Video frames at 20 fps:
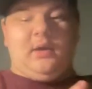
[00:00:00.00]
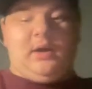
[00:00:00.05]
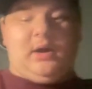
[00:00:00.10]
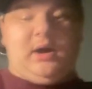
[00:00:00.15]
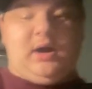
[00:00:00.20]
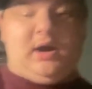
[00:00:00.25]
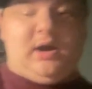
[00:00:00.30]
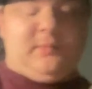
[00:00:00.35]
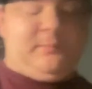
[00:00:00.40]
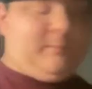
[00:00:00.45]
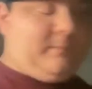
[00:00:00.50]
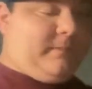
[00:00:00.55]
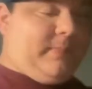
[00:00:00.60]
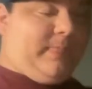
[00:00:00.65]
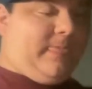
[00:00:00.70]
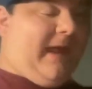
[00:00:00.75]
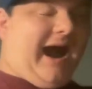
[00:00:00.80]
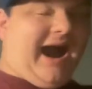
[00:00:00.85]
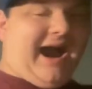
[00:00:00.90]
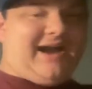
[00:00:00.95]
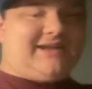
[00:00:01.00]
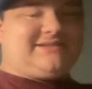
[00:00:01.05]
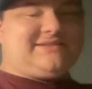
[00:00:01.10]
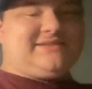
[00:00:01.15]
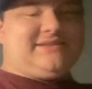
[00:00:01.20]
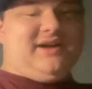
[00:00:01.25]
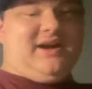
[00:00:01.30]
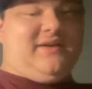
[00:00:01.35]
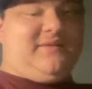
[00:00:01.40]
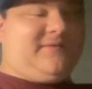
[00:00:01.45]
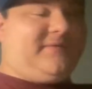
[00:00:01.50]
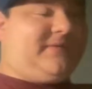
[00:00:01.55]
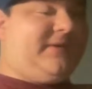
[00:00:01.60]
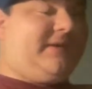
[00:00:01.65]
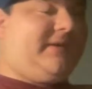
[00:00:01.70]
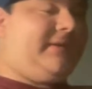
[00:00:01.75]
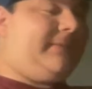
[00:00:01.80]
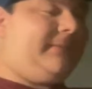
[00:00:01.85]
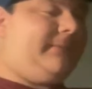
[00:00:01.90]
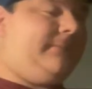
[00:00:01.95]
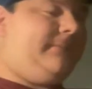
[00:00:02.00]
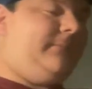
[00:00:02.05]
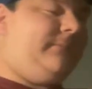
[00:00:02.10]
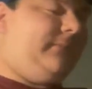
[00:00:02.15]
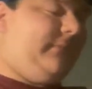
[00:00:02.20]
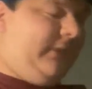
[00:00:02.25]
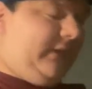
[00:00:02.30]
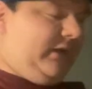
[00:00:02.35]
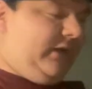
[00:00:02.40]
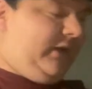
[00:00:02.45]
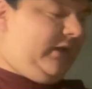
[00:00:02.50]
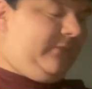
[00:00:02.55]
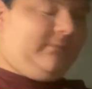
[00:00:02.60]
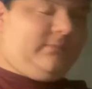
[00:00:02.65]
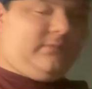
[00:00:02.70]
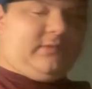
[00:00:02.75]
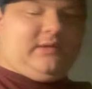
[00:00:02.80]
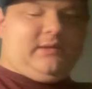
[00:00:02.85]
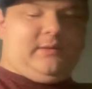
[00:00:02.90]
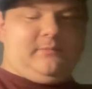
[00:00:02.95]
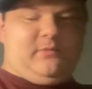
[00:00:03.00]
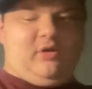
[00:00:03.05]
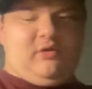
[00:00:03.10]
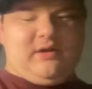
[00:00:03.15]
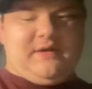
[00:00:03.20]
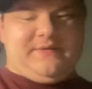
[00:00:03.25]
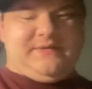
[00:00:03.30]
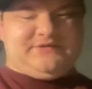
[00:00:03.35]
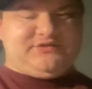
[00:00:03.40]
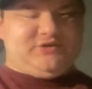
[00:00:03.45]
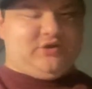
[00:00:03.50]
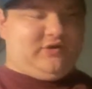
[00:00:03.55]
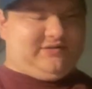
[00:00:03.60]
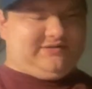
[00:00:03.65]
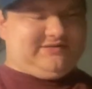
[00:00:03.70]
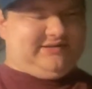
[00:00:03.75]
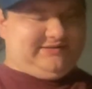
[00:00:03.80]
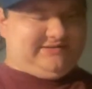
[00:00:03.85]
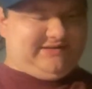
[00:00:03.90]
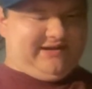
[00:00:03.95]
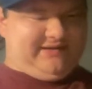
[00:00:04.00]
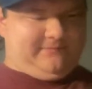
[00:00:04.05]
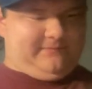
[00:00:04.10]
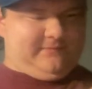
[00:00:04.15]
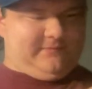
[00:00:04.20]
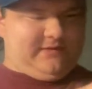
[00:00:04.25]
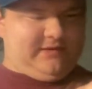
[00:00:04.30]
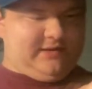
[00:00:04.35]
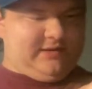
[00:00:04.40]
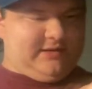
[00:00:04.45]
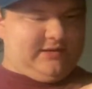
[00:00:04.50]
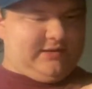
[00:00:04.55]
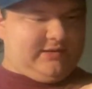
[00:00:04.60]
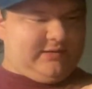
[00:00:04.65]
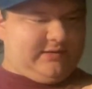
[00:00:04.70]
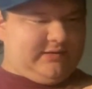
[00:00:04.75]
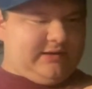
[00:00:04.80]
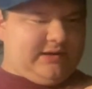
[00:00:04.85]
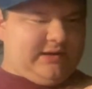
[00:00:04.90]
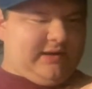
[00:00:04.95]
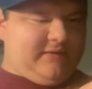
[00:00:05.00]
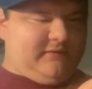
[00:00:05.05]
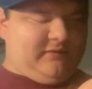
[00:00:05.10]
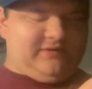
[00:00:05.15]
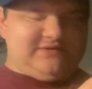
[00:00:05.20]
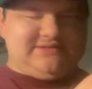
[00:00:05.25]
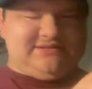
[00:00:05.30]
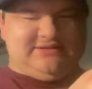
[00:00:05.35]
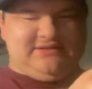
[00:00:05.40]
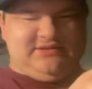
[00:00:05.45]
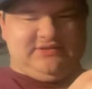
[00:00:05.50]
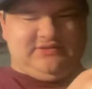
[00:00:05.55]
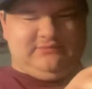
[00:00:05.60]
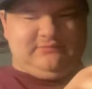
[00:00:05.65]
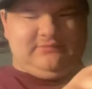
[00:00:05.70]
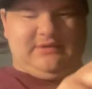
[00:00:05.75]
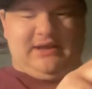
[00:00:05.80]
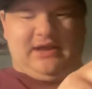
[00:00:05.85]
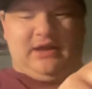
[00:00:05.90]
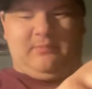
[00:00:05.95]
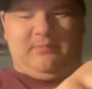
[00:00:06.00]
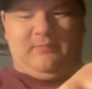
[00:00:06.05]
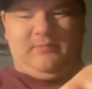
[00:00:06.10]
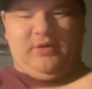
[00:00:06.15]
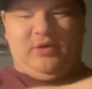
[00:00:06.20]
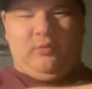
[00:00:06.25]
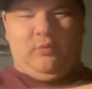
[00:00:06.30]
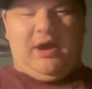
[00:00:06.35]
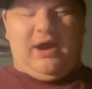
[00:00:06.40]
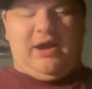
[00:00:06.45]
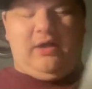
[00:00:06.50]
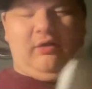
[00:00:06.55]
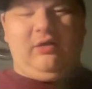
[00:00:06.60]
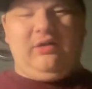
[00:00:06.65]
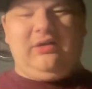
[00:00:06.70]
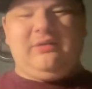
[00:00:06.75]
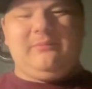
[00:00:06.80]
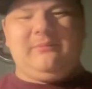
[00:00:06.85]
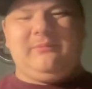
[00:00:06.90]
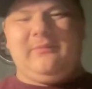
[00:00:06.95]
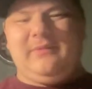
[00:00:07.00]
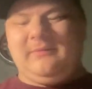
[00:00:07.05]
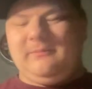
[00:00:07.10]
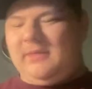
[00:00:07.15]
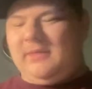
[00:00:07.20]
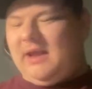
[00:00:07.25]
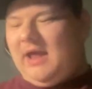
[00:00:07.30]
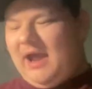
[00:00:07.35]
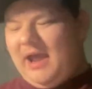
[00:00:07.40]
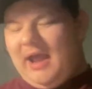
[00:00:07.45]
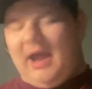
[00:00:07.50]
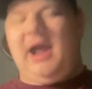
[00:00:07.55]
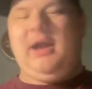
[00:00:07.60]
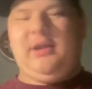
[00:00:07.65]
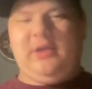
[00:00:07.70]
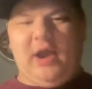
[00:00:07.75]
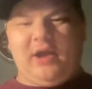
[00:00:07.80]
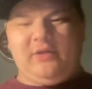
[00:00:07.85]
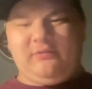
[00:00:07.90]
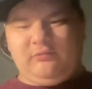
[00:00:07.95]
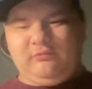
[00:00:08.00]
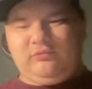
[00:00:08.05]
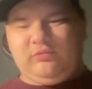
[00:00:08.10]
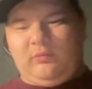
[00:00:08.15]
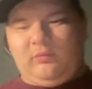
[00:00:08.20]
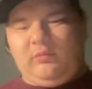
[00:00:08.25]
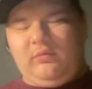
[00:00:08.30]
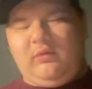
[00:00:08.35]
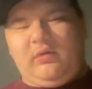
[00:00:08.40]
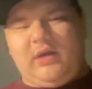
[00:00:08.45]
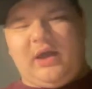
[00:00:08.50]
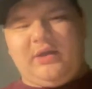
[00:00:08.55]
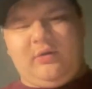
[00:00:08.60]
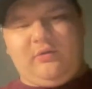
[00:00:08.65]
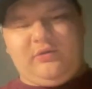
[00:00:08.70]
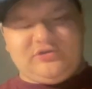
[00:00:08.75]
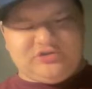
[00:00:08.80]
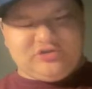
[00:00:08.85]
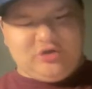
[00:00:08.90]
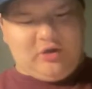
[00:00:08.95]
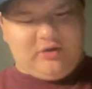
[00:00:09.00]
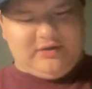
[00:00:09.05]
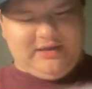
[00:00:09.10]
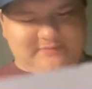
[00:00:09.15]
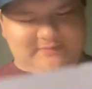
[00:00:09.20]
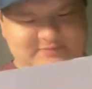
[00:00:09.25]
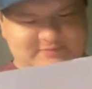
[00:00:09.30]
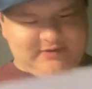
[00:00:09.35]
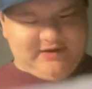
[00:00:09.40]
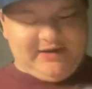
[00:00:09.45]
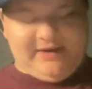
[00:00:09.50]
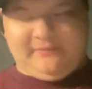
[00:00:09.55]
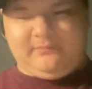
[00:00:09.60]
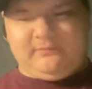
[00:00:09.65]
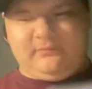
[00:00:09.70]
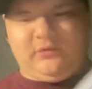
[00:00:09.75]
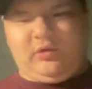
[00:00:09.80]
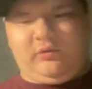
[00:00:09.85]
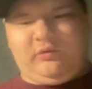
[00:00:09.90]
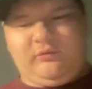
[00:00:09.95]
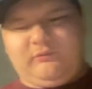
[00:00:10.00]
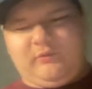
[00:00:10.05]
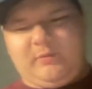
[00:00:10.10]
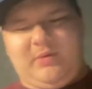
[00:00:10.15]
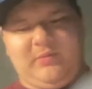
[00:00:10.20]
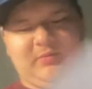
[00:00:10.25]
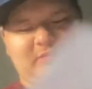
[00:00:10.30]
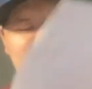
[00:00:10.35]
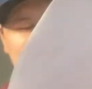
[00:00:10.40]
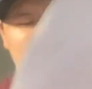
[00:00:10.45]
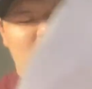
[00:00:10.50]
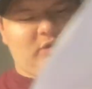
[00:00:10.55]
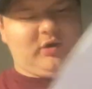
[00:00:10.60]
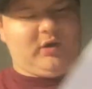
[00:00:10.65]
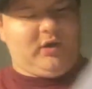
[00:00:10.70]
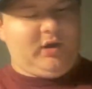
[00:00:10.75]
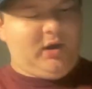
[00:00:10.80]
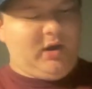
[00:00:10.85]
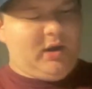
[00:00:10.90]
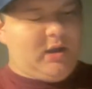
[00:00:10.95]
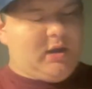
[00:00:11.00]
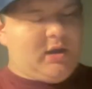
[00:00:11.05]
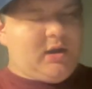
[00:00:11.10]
Hot Stuff. We'll get the songs because I haven't listened to the album in a while. I know the song names, but I don't remember the order.